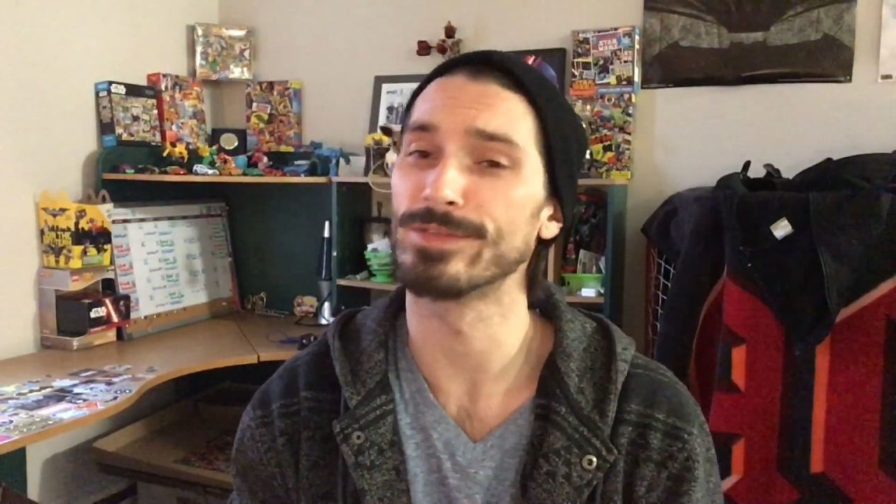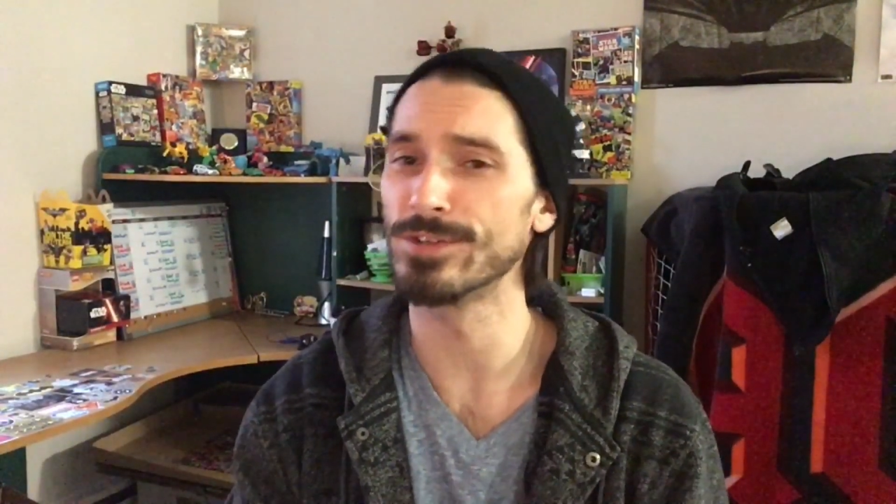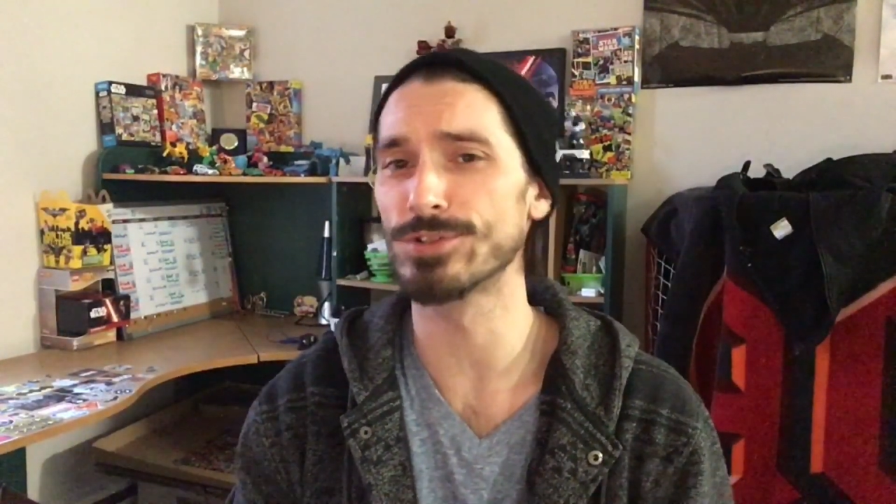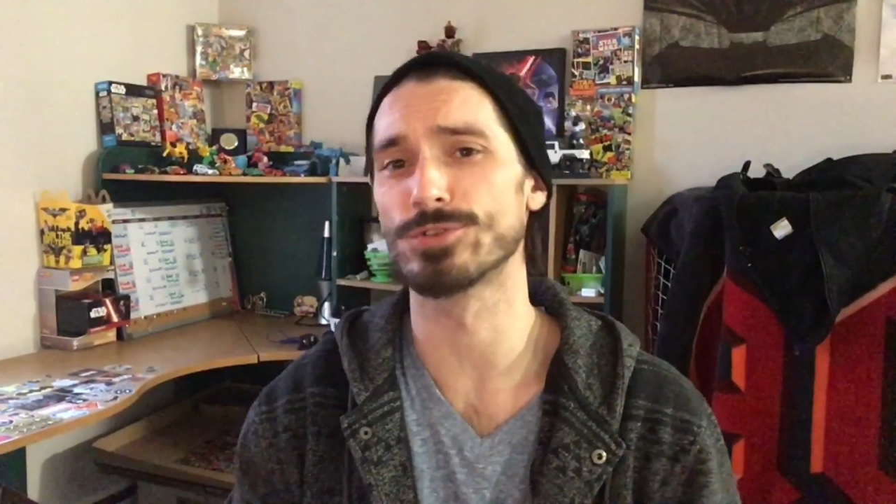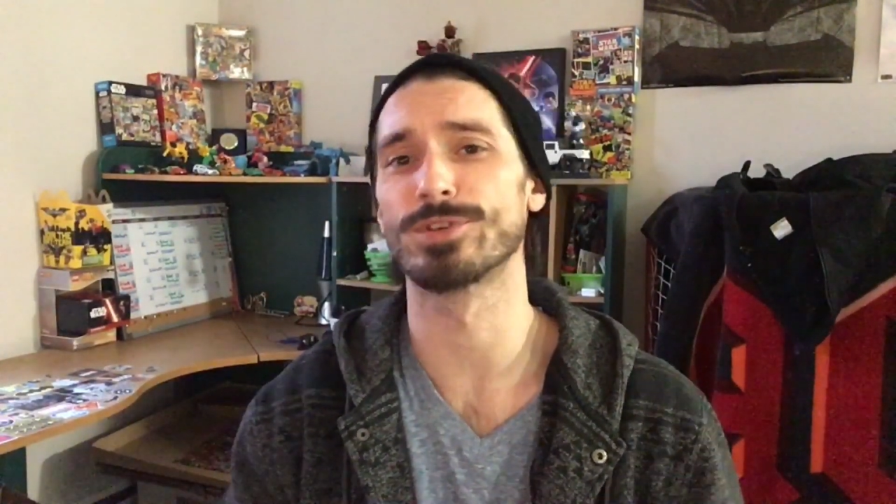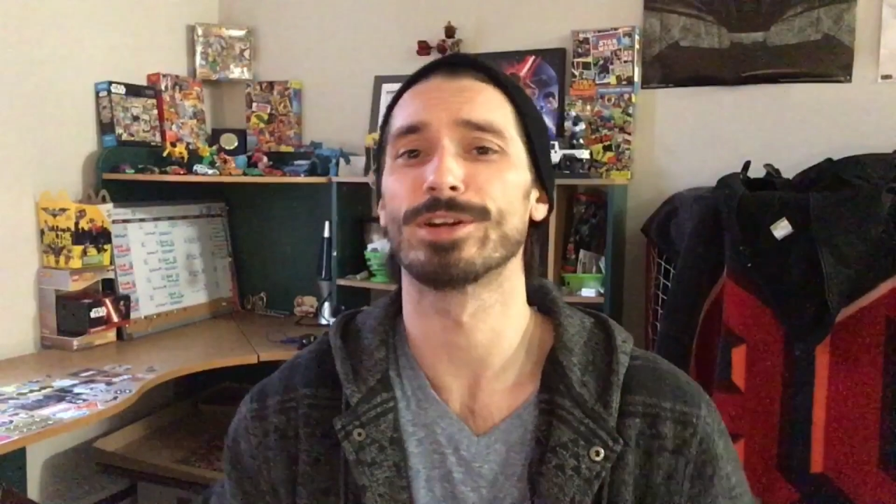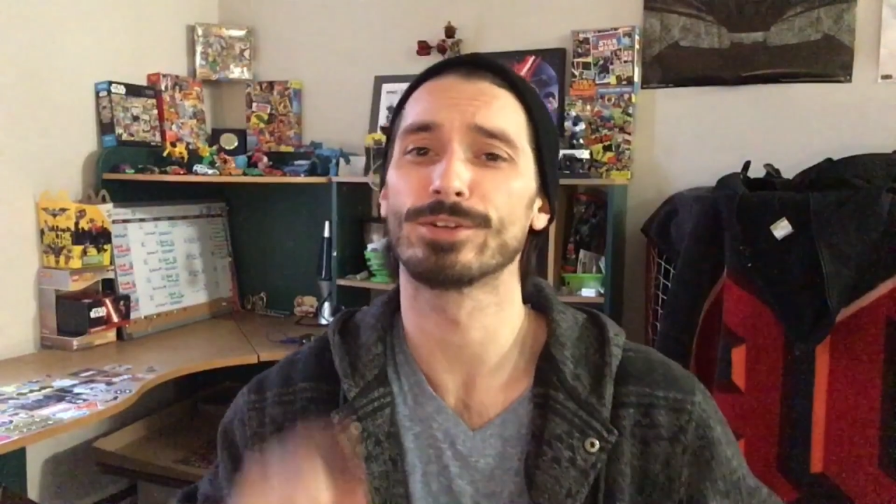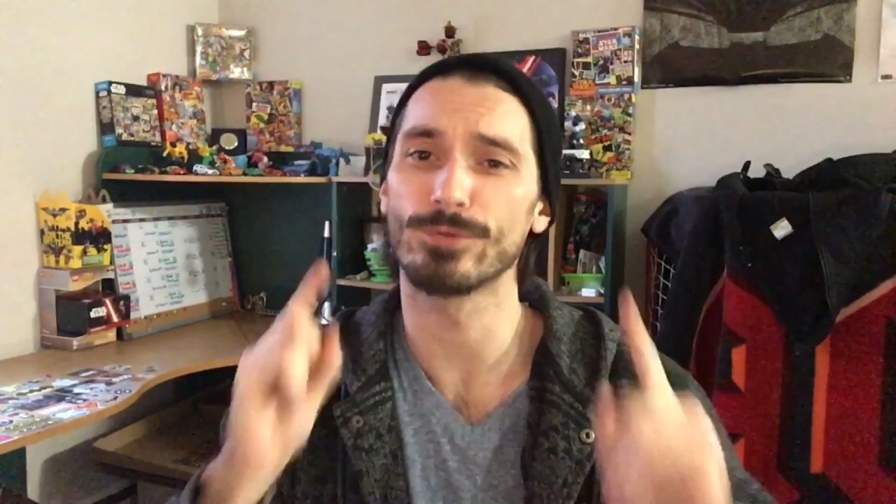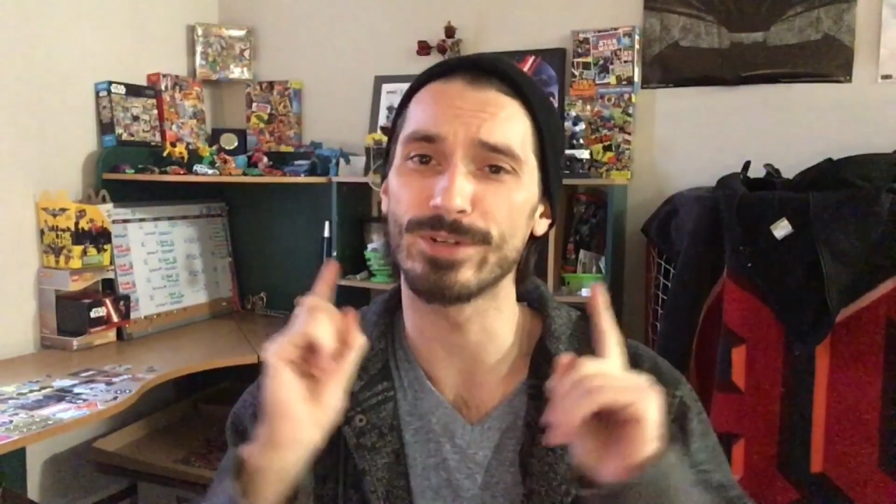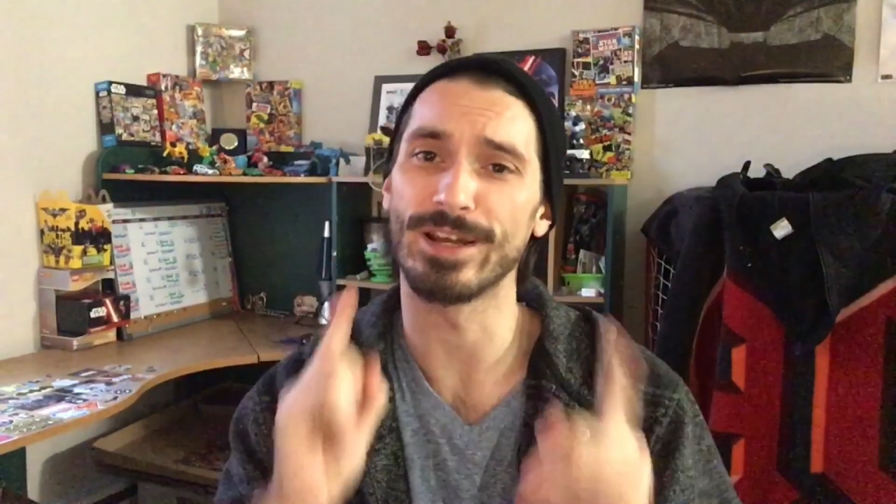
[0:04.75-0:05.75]
official
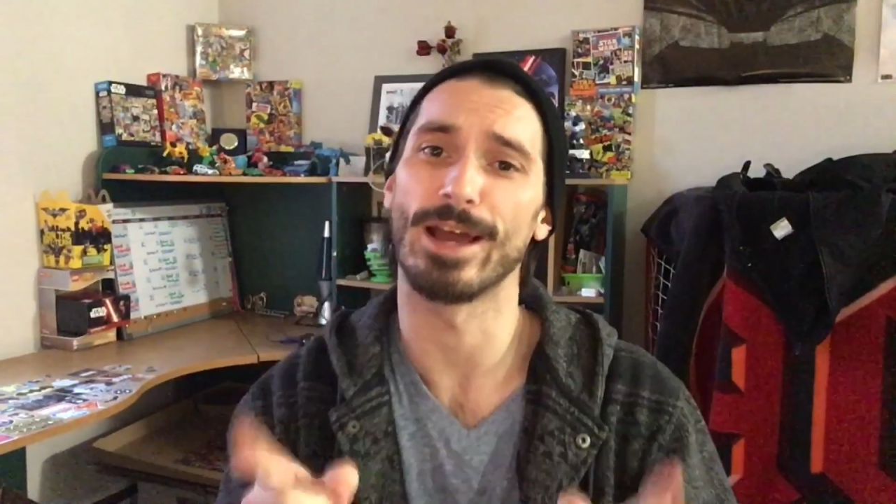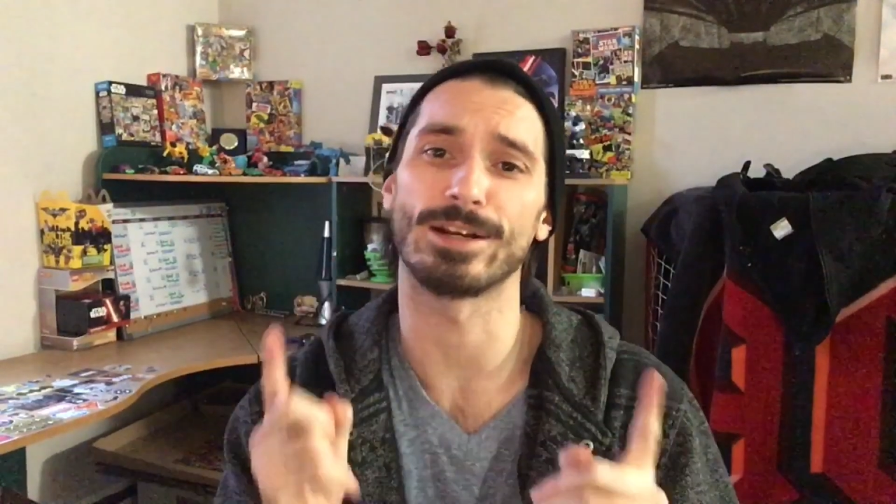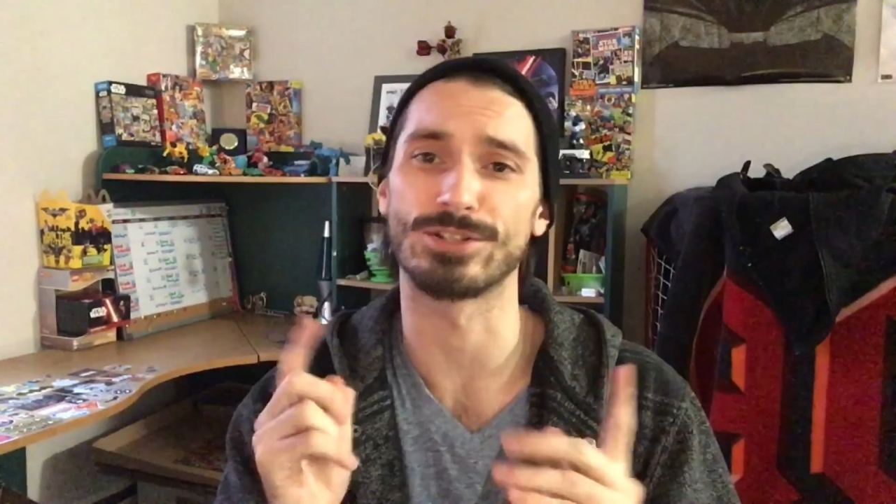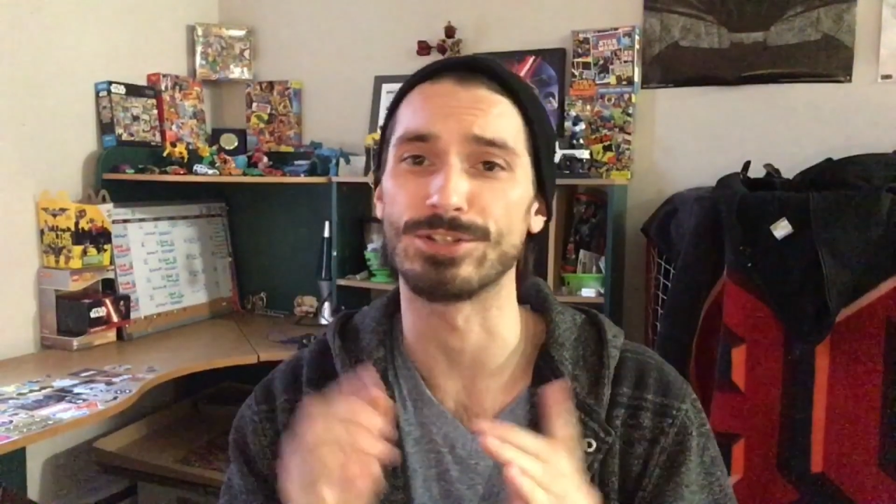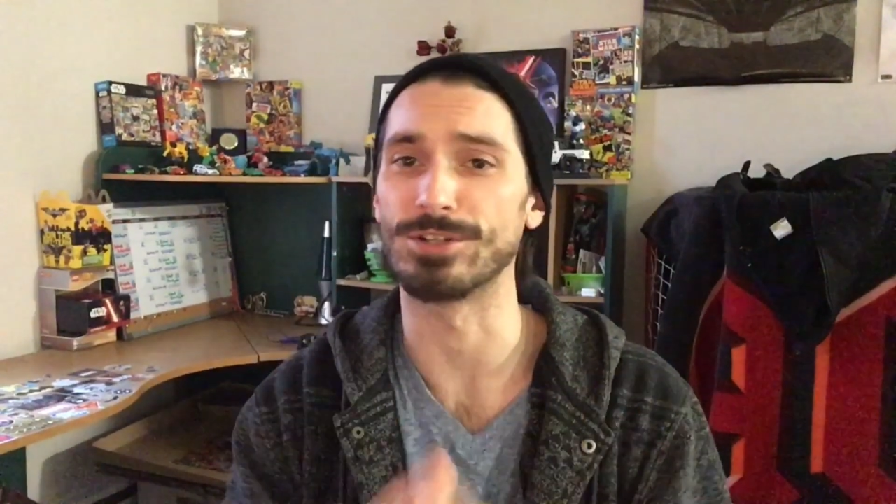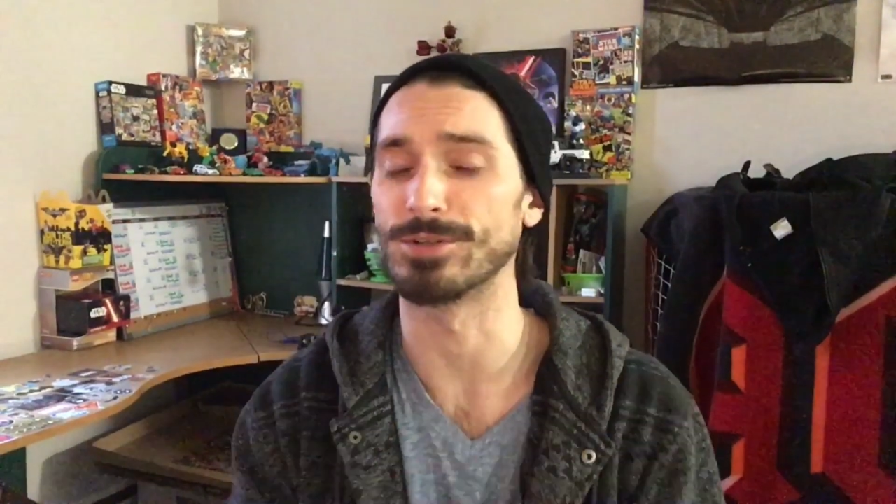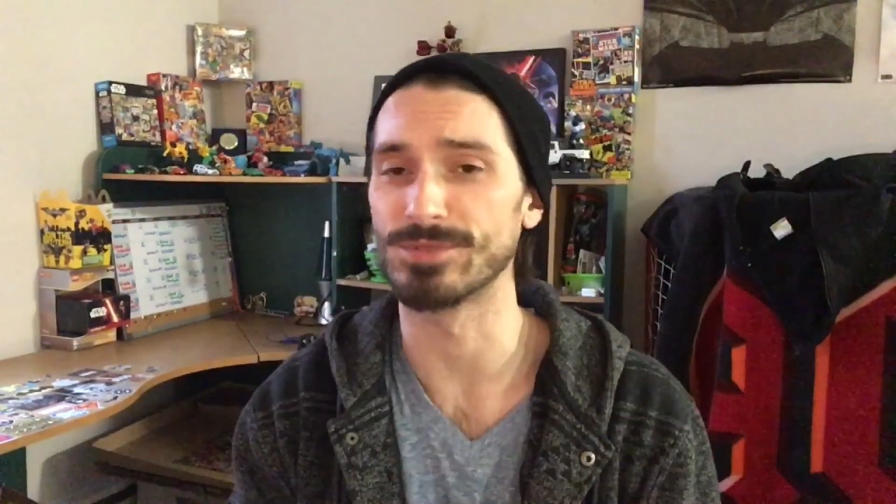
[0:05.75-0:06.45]
trailer reaction.